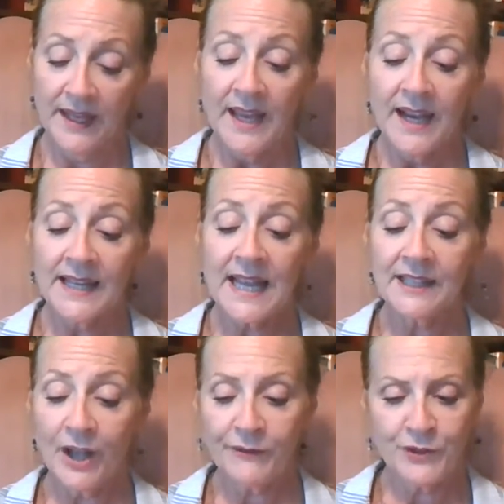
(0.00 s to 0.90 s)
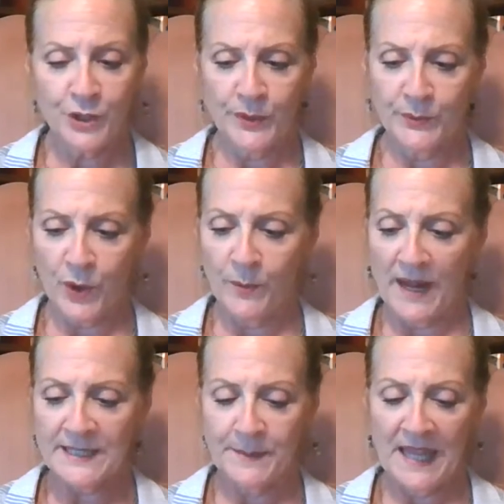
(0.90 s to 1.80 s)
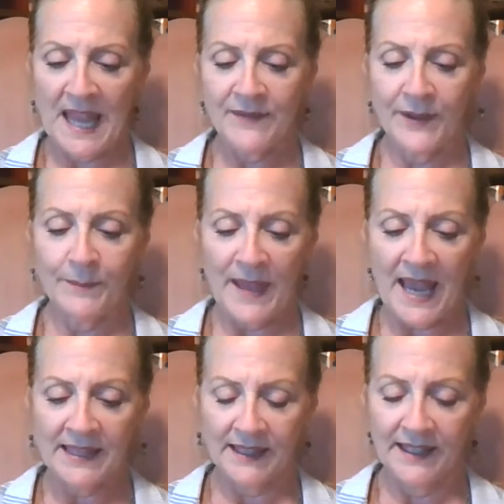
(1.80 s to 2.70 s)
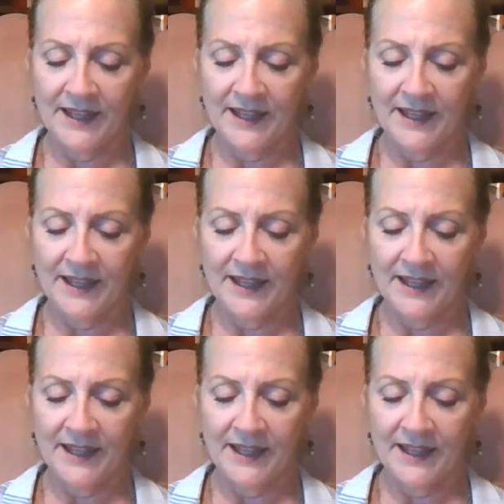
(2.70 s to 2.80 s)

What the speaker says: And I loved you in Robots Behaving Badly,